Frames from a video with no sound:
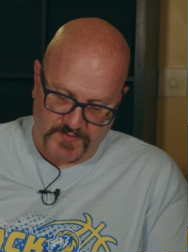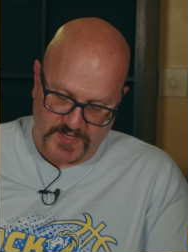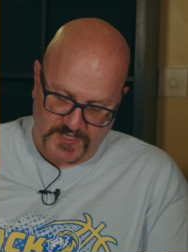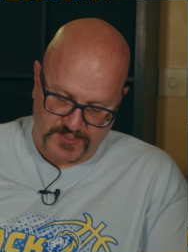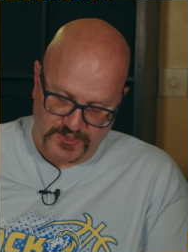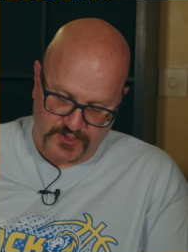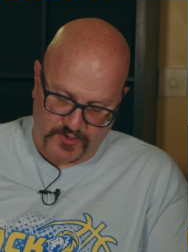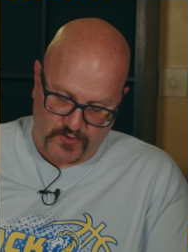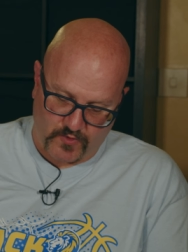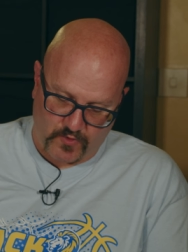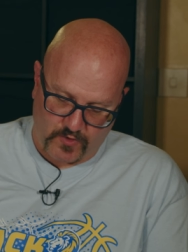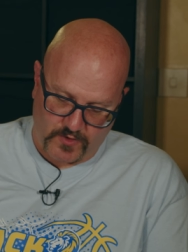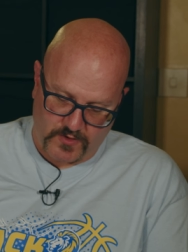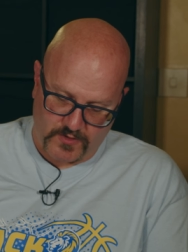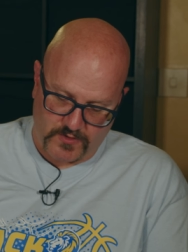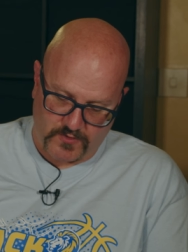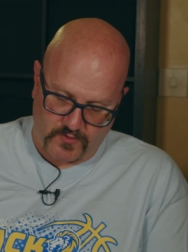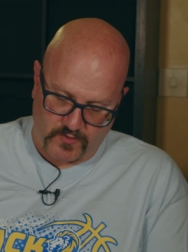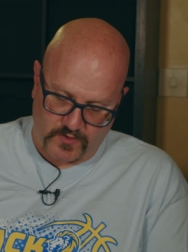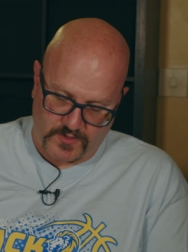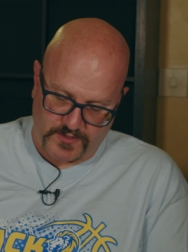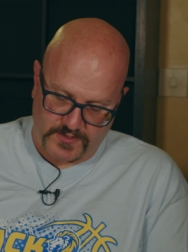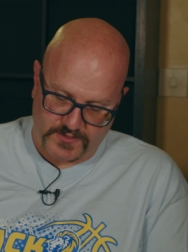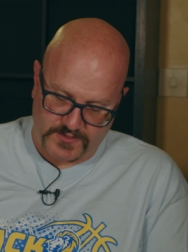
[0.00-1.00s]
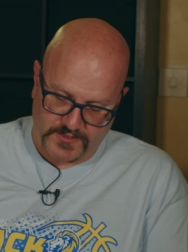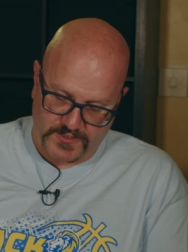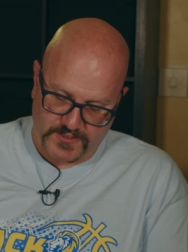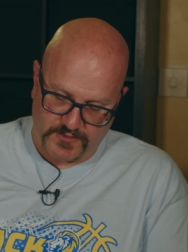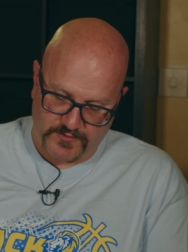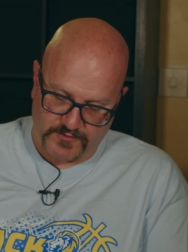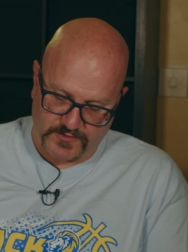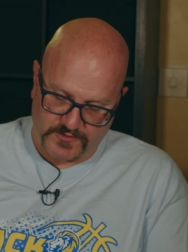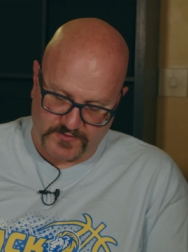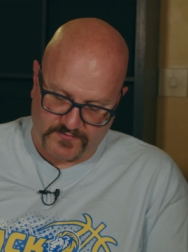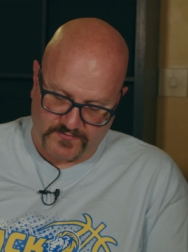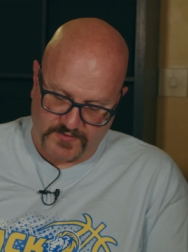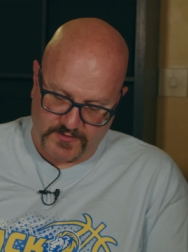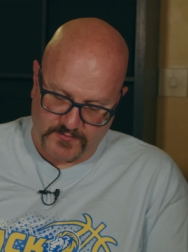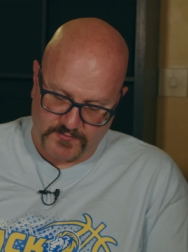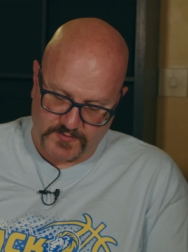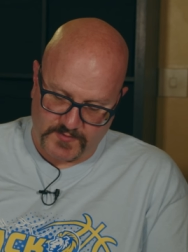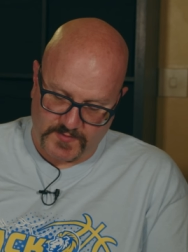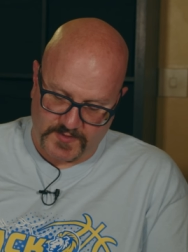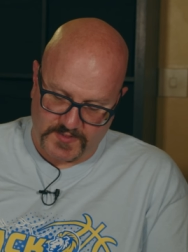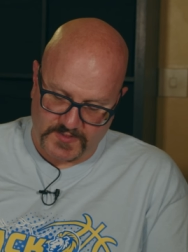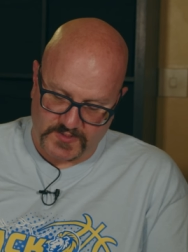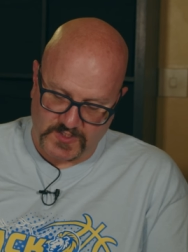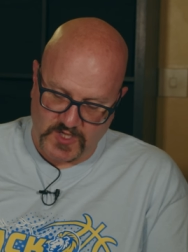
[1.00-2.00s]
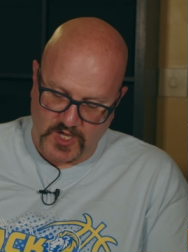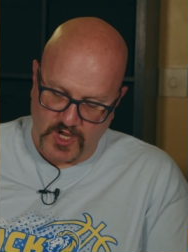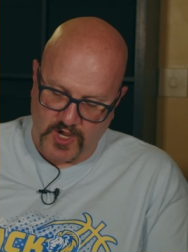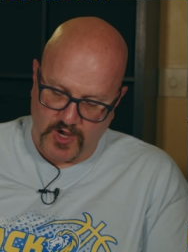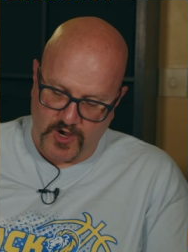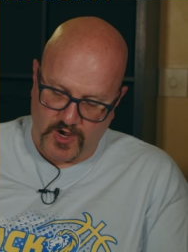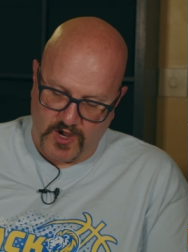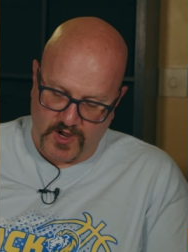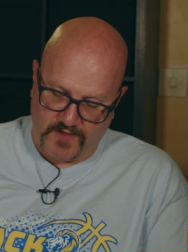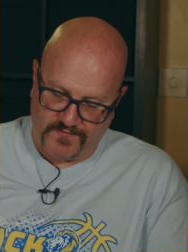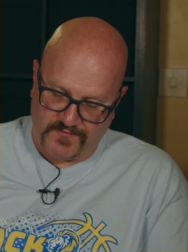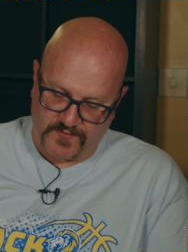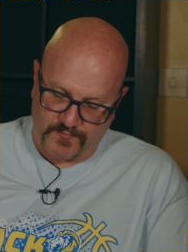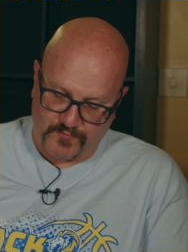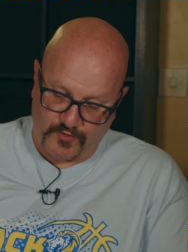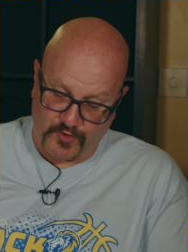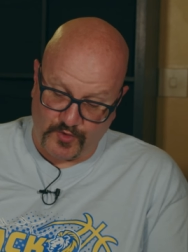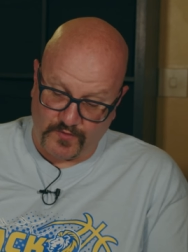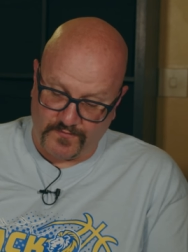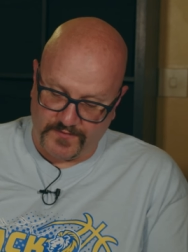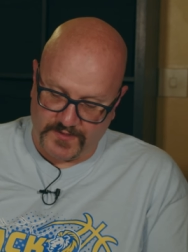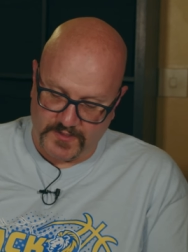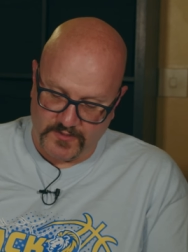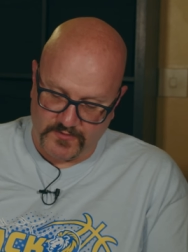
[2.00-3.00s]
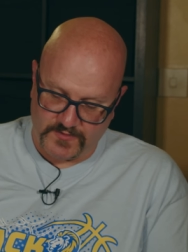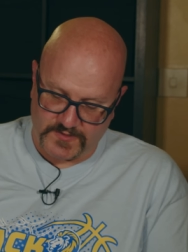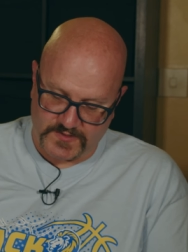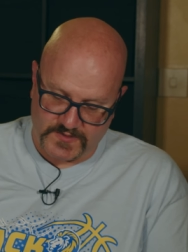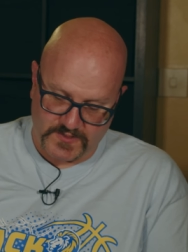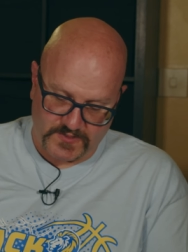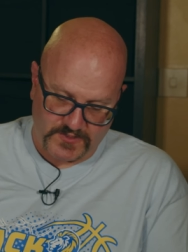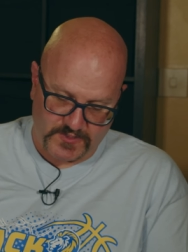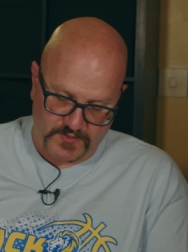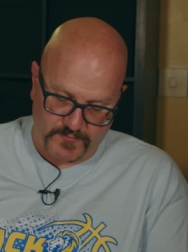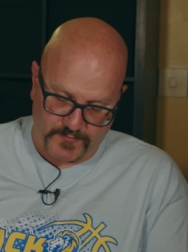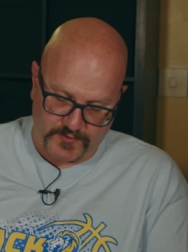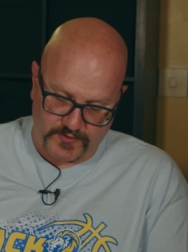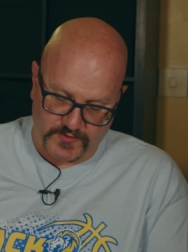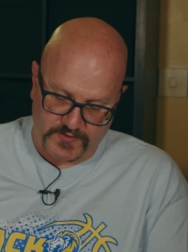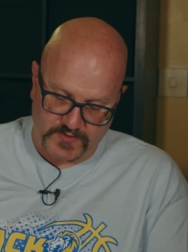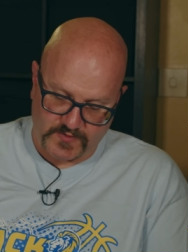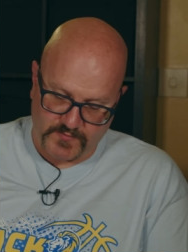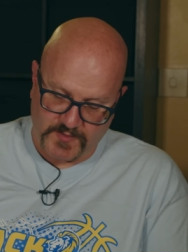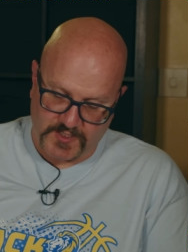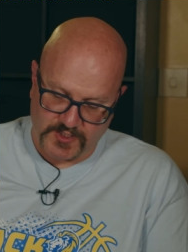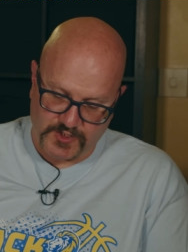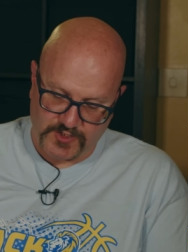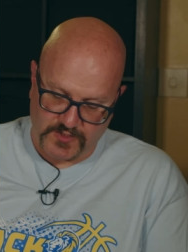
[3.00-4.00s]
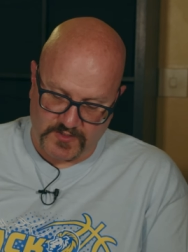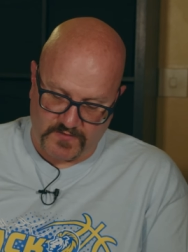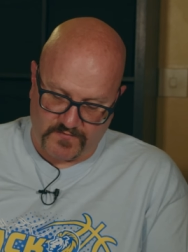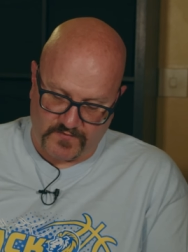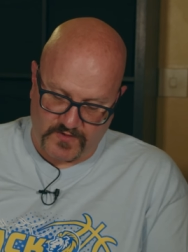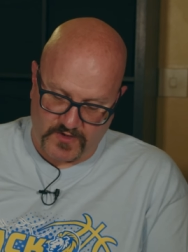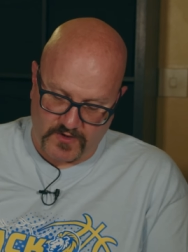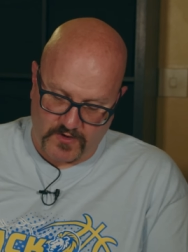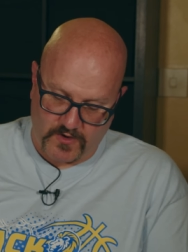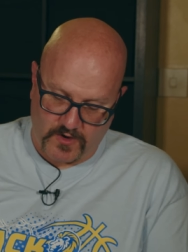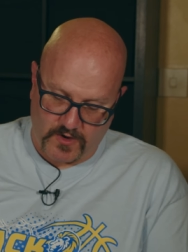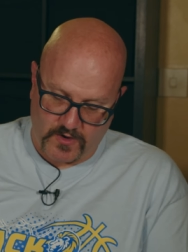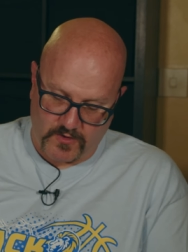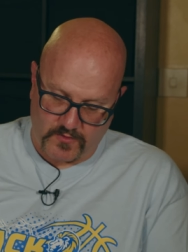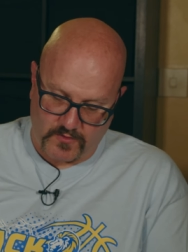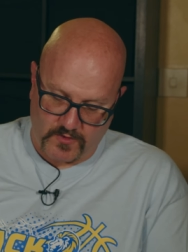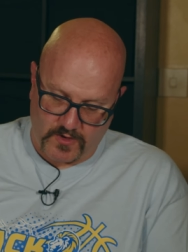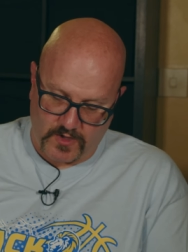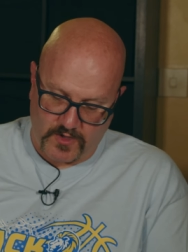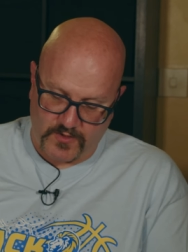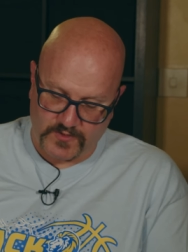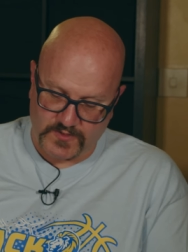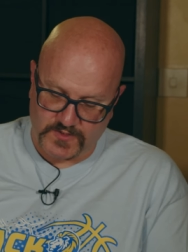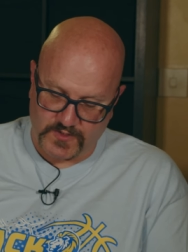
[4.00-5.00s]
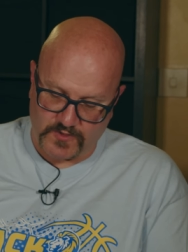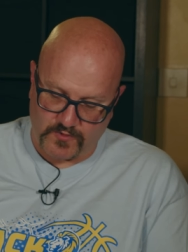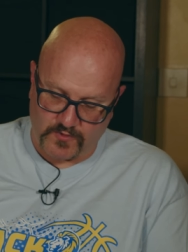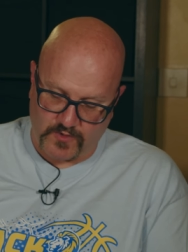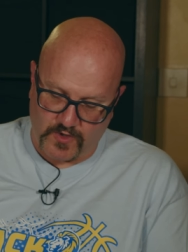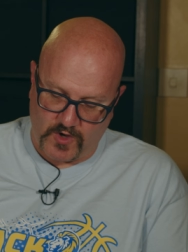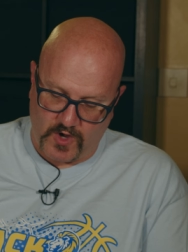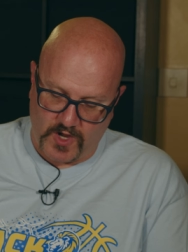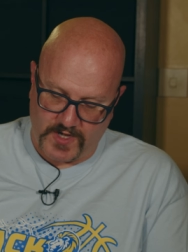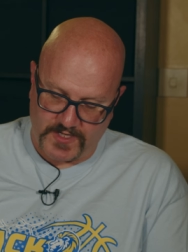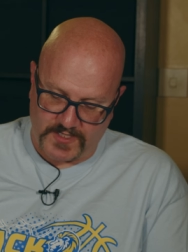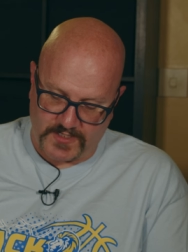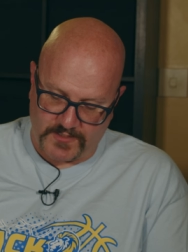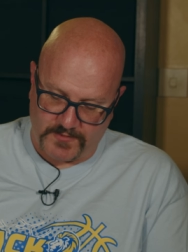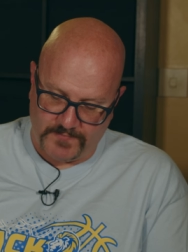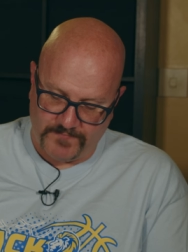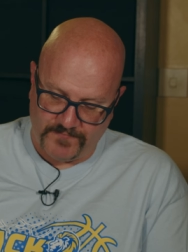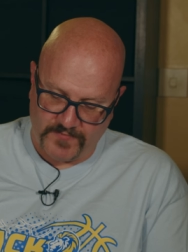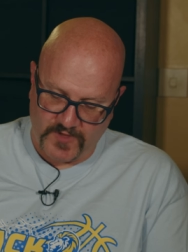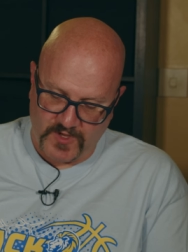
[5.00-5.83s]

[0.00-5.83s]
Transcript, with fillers: magic aura or continuous flame spells often prove irresistible, especially if they're also gaudy.